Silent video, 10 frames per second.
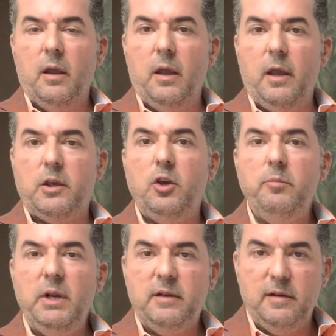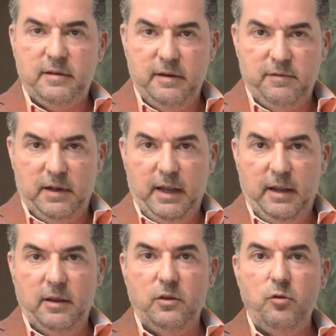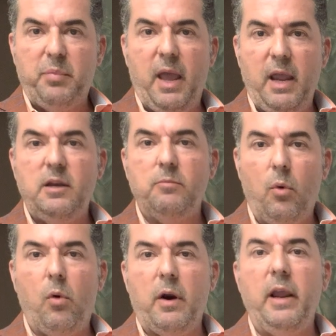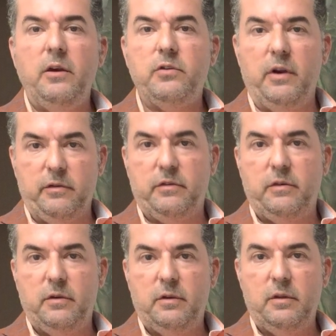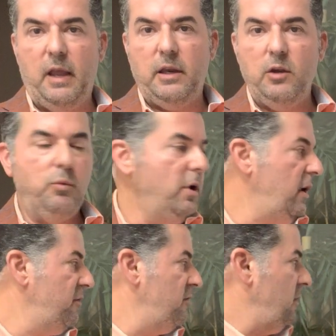accumulatively you paid more interest than you would have